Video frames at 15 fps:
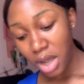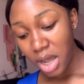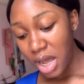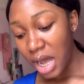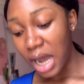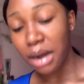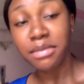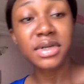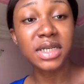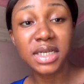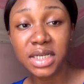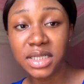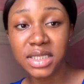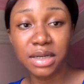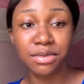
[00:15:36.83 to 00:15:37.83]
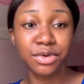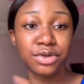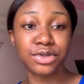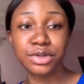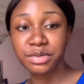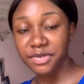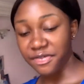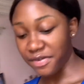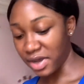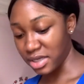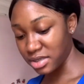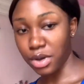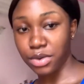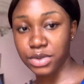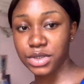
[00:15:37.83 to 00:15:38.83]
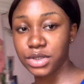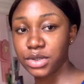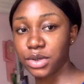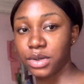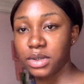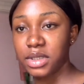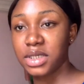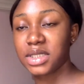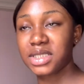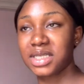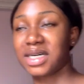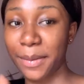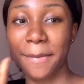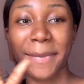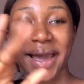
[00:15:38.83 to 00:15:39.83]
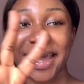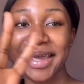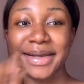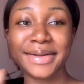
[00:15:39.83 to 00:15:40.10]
I'm late, I'm going to be fast. I'll see you all later. Bye.